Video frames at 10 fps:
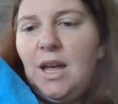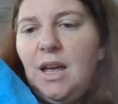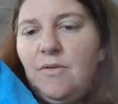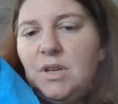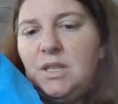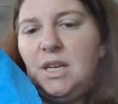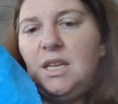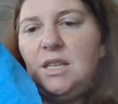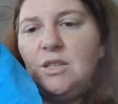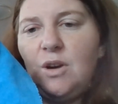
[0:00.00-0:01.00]
I have a
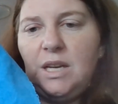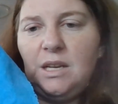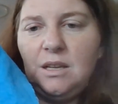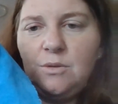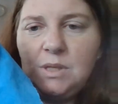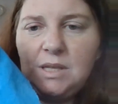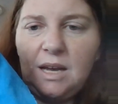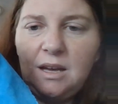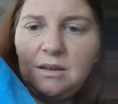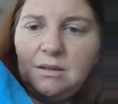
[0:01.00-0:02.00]
teeny tiny little
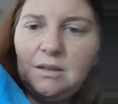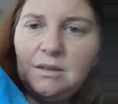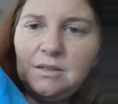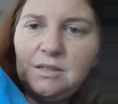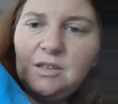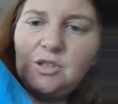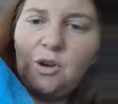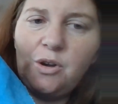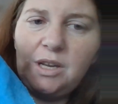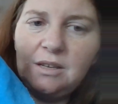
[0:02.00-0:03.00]
start, stitch
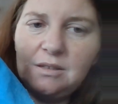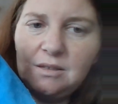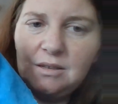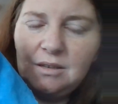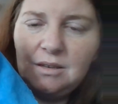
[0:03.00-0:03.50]
goddess.